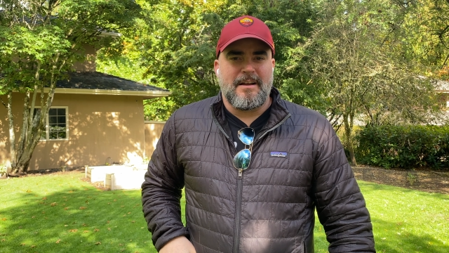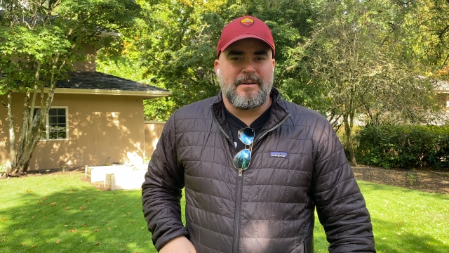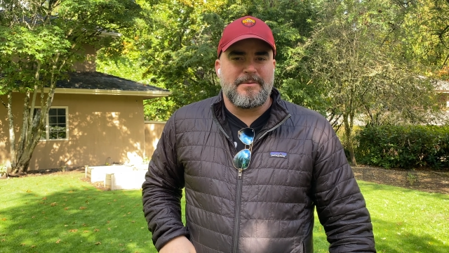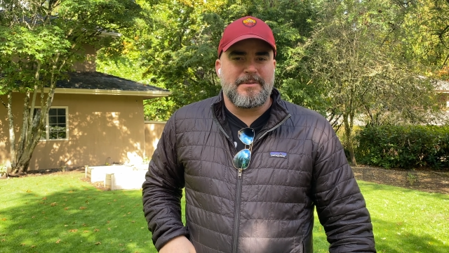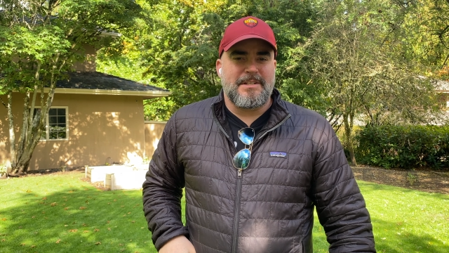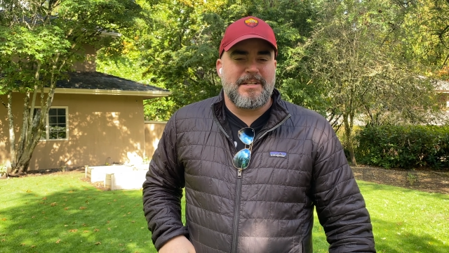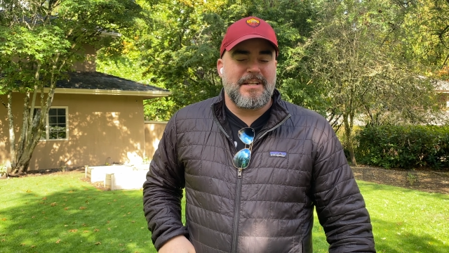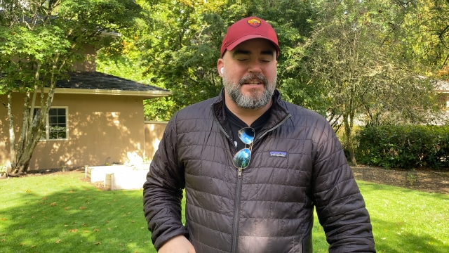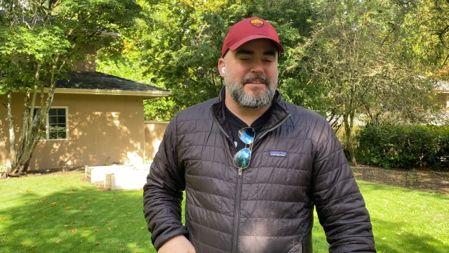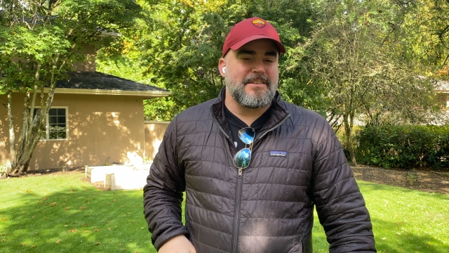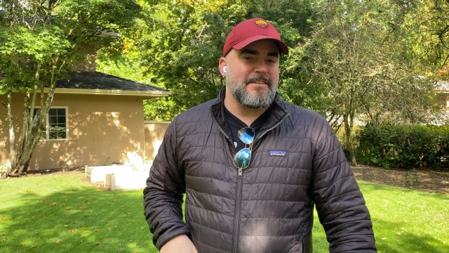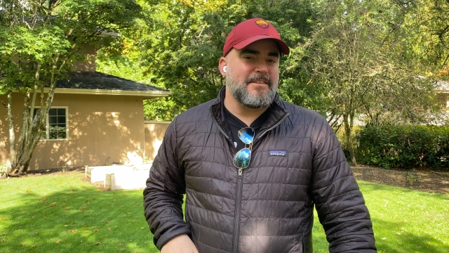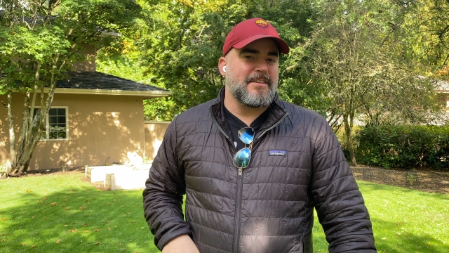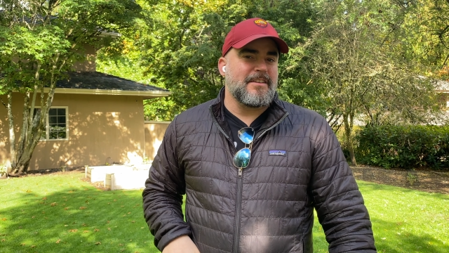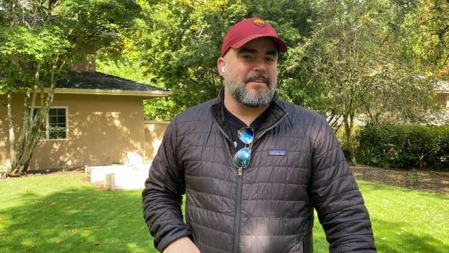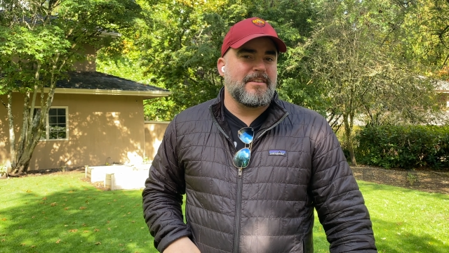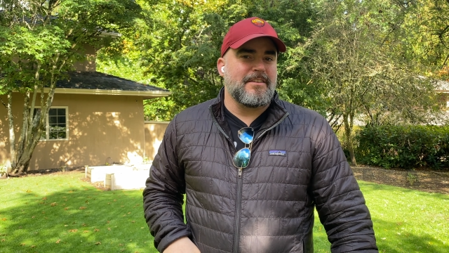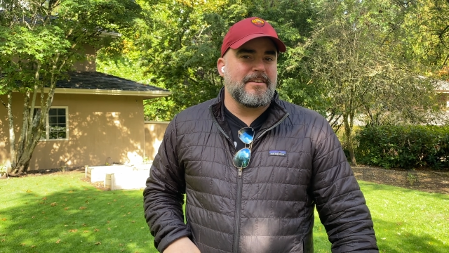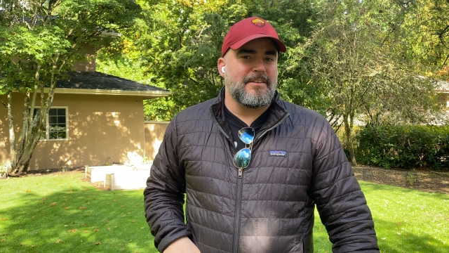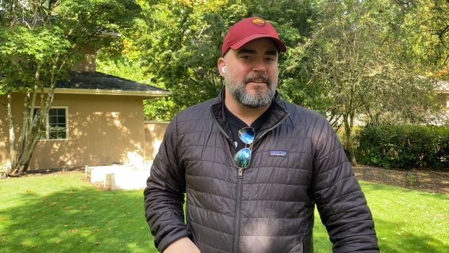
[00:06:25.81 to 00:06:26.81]
Which gets into
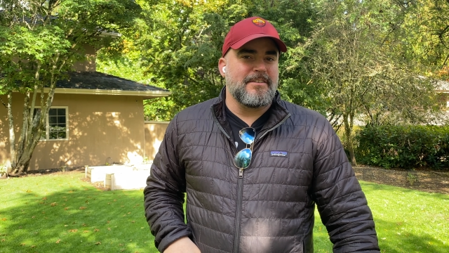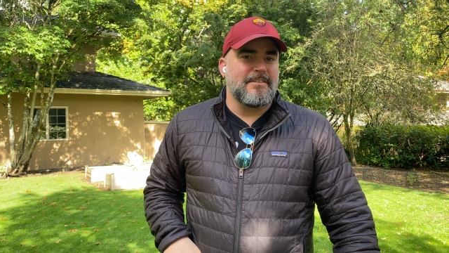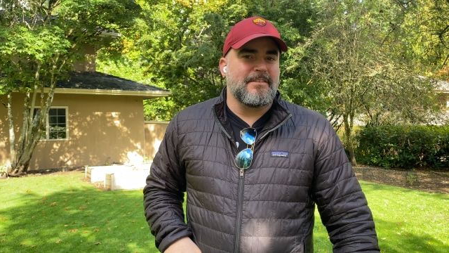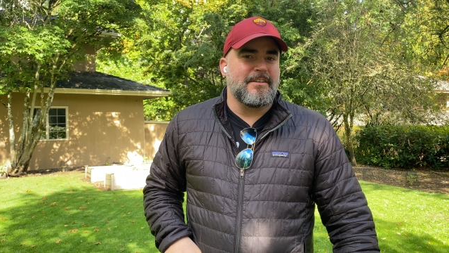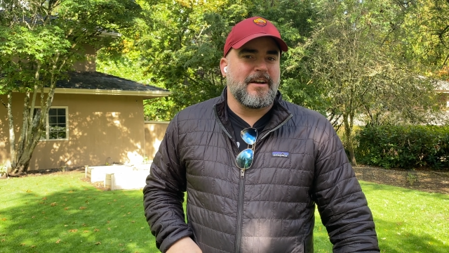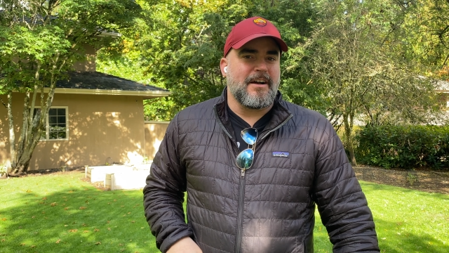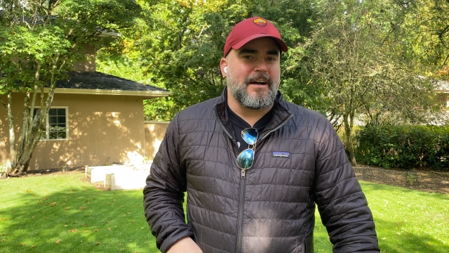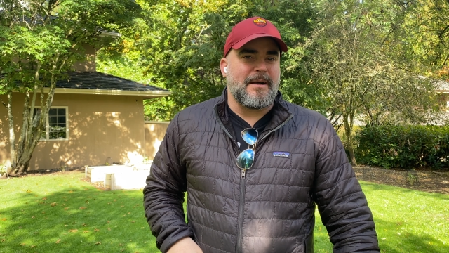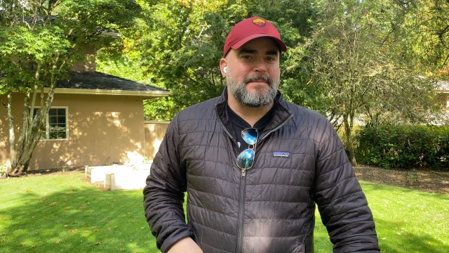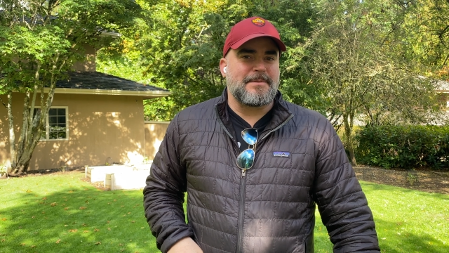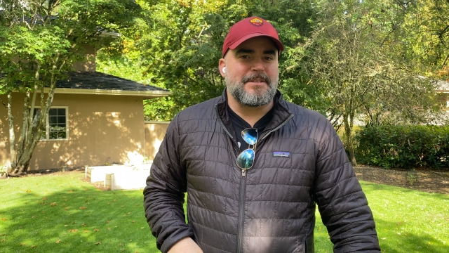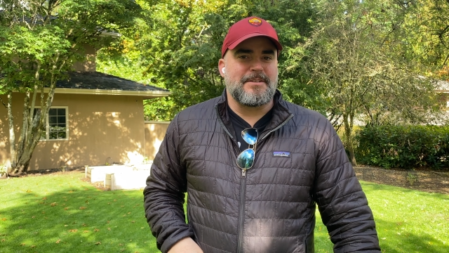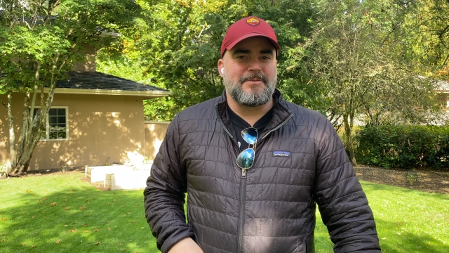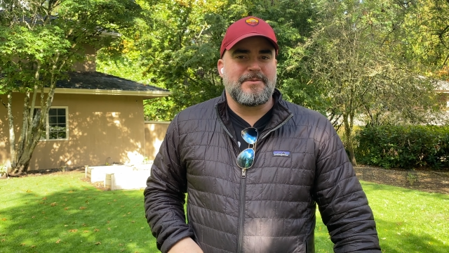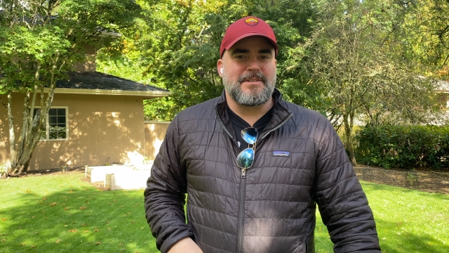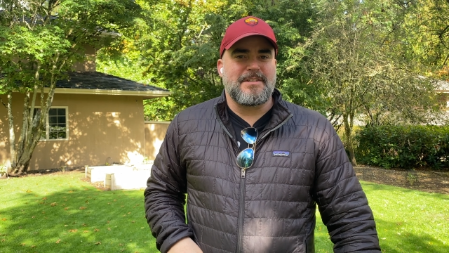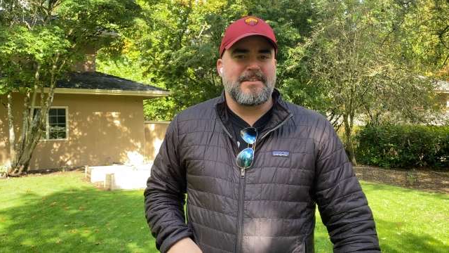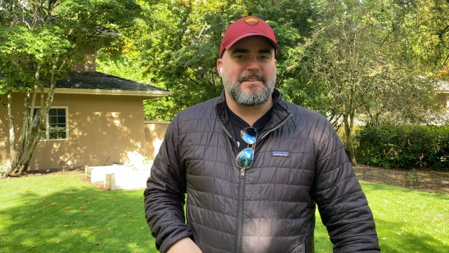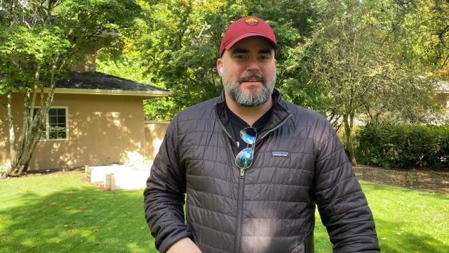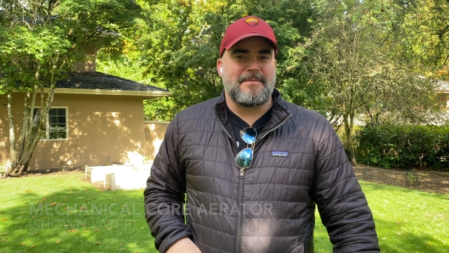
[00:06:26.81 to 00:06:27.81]
the third option,
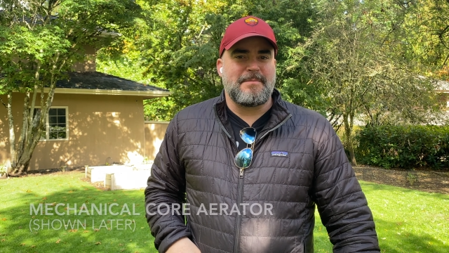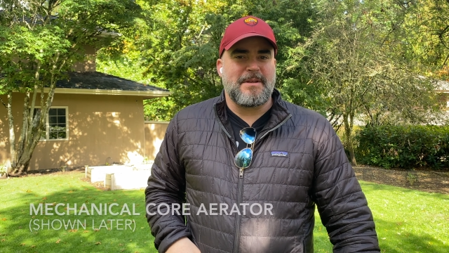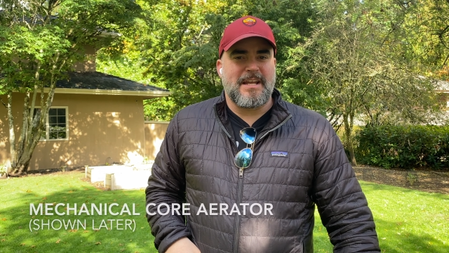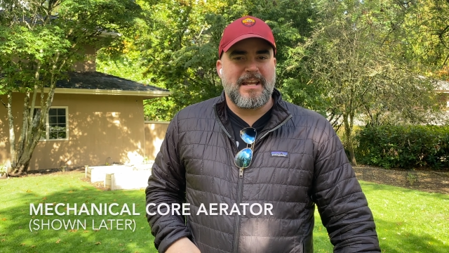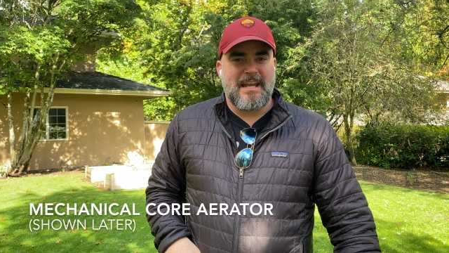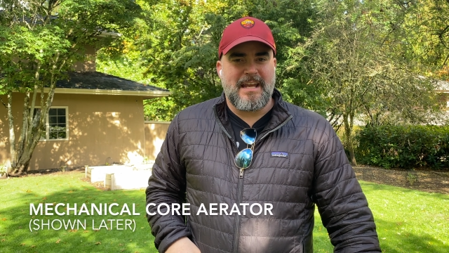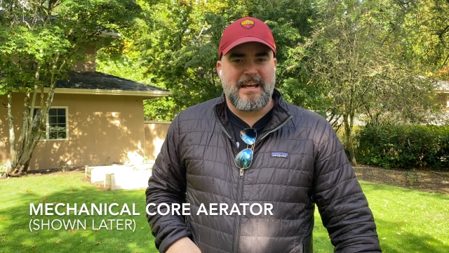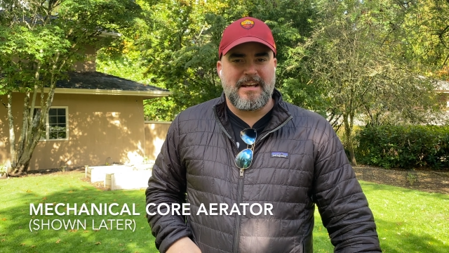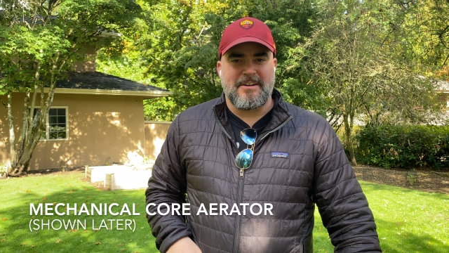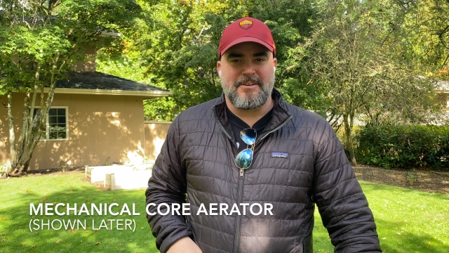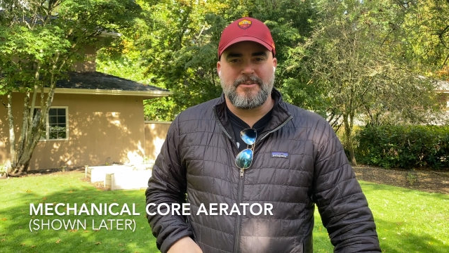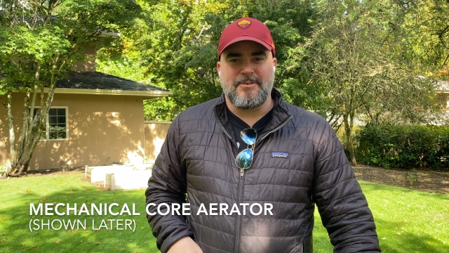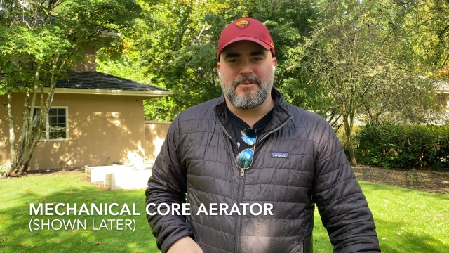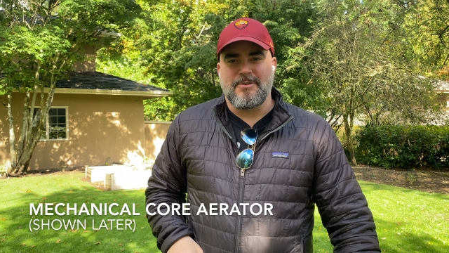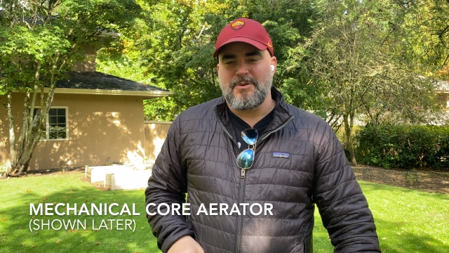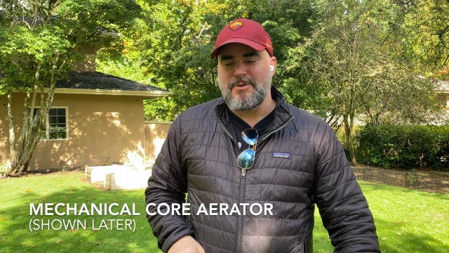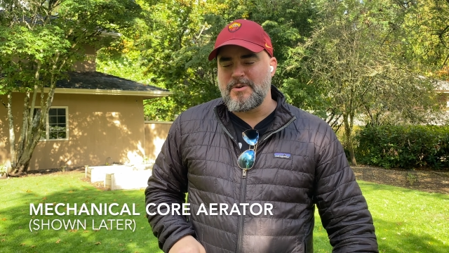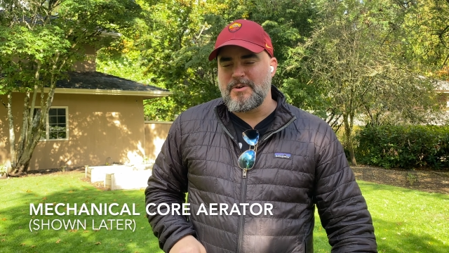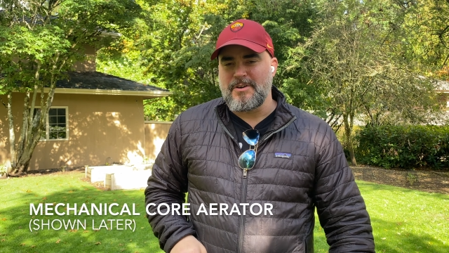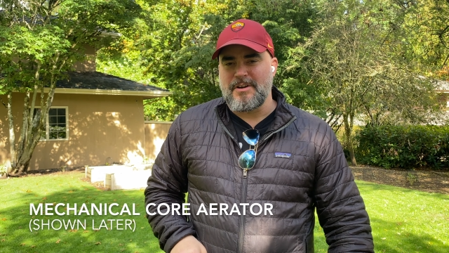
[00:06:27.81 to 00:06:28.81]
which is a mechanical
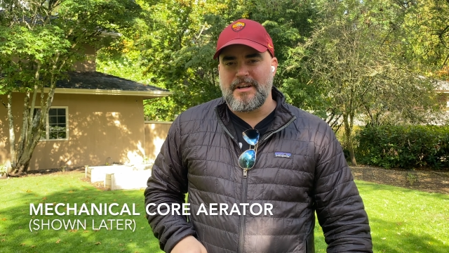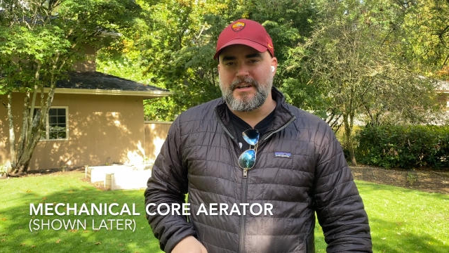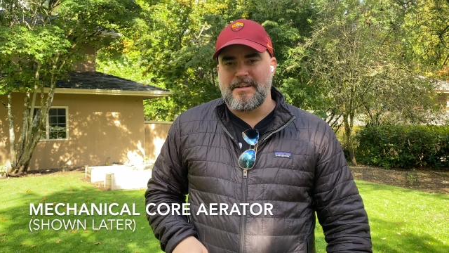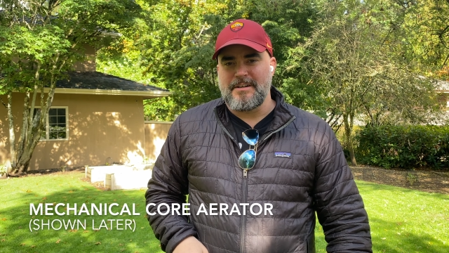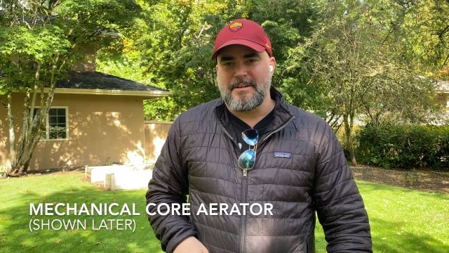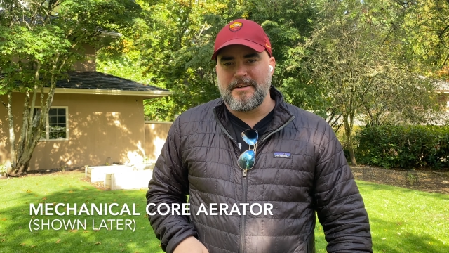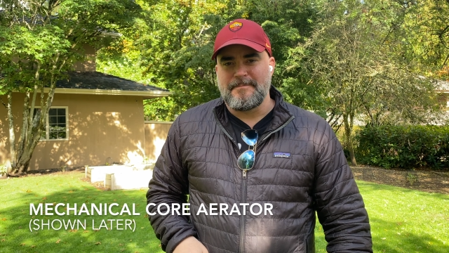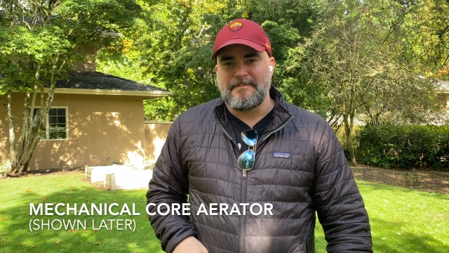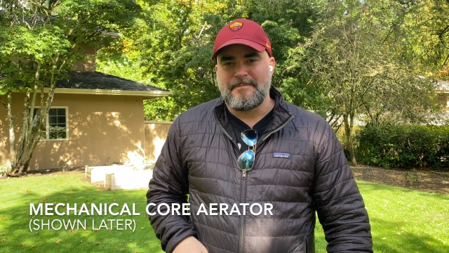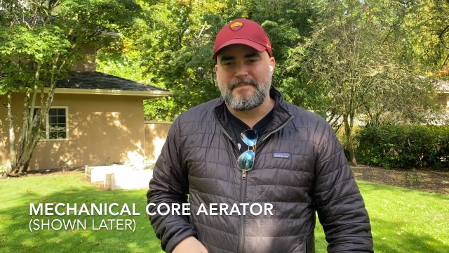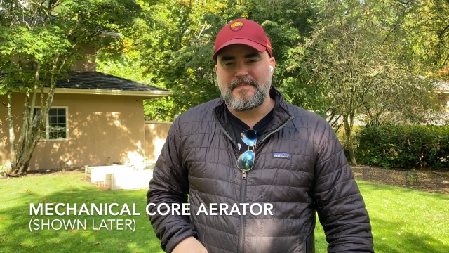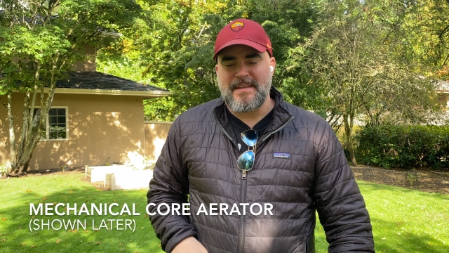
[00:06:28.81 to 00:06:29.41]
corator.